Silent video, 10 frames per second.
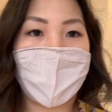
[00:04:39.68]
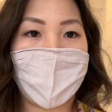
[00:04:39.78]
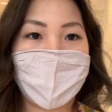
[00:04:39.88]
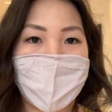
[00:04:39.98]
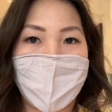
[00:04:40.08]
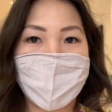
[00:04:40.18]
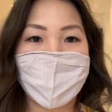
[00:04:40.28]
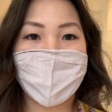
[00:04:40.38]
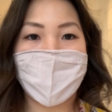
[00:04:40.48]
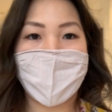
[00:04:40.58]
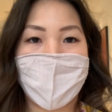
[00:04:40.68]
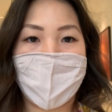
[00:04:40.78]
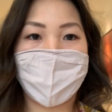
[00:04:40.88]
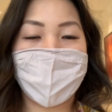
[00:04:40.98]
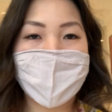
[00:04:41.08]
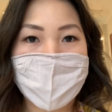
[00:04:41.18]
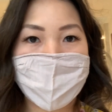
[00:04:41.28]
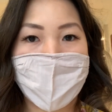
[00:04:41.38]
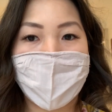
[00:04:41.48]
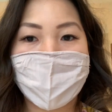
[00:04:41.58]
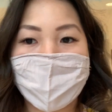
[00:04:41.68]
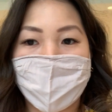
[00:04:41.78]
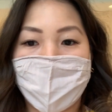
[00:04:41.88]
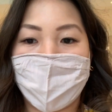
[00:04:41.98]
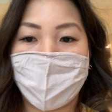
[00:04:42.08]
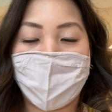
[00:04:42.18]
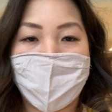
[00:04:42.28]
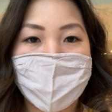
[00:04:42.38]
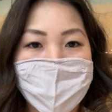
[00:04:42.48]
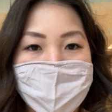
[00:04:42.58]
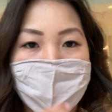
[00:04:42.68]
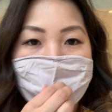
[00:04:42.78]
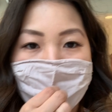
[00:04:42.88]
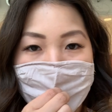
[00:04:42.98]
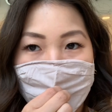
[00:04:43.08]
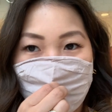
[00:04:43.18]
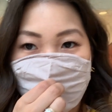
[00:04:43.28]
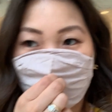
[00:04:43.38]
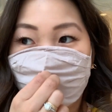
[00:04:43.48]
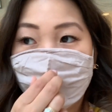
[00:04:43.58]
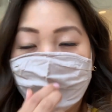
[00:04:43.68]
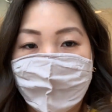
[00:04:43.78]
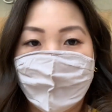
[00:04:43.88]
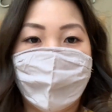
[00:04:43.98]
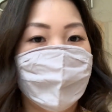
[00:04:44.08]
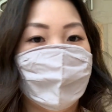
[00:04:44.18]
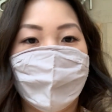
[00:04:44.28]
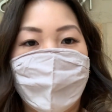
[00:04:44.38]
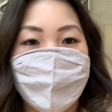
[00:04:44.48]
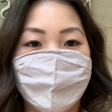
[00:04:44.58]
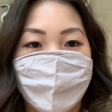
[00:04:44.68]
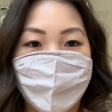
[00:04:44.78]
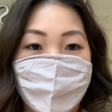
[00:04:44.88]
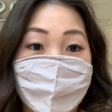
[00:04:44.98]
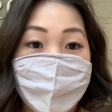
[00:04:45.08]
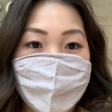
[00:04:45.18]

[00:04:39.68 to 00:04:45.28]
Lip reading: and they also have face masks and hand sanitizer there, so if you forgot to bring your face